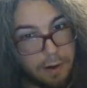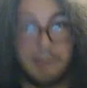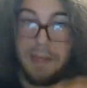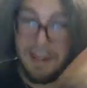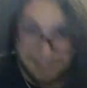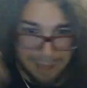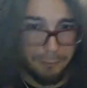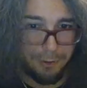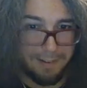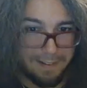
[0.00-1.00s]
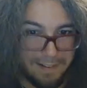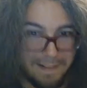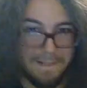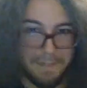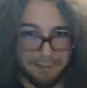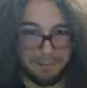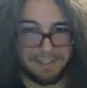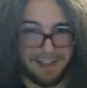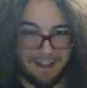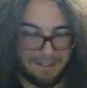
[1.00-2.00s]
than
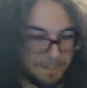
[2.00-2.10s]
retail.